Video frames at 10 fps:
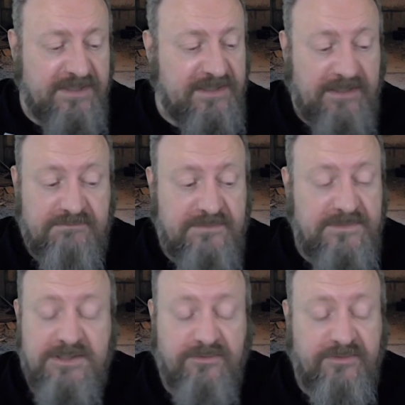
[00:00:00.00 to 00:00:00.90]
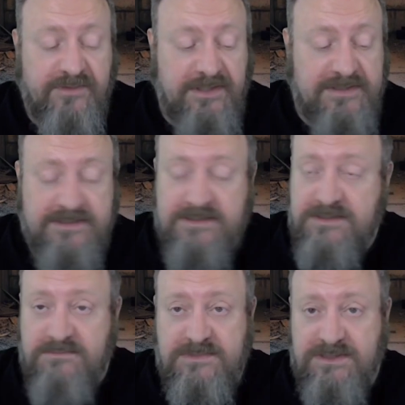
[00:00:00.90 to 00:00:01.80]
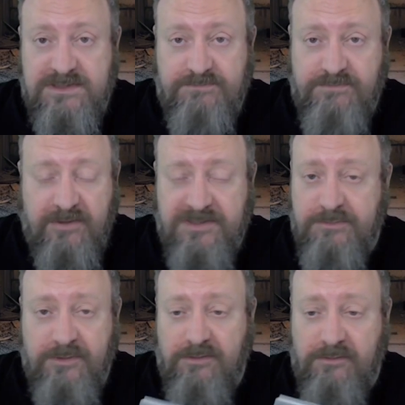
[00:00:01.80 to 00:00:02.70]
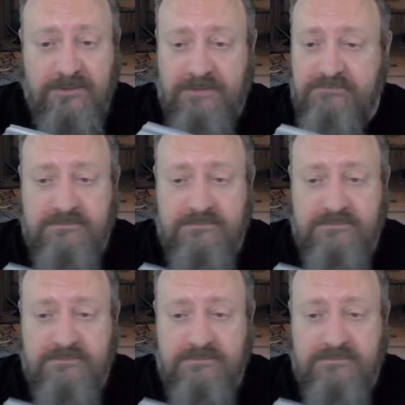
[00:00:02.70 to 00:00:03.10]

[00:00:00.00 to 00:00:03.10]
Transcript: and I don't think it's just possible, or